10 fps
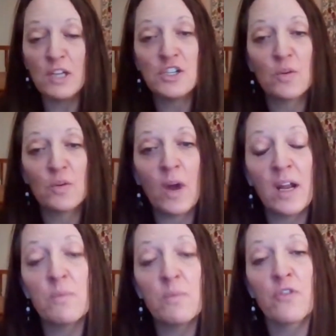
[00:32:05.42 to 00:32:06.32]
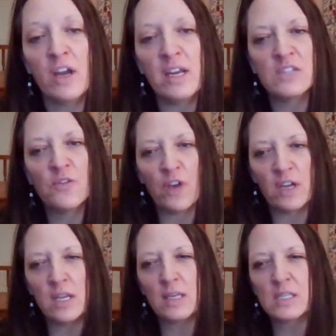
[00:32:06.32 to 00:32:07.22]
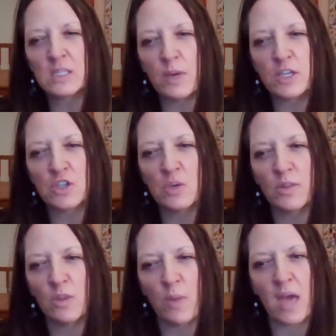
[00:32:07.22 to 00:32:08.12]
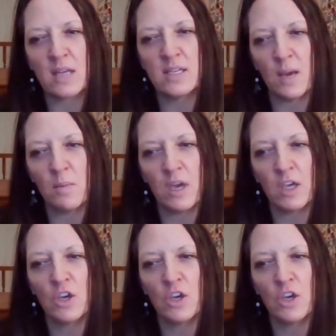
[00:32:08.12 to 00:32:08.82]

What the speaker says: it right up front. It's funding, especially with the pandemic.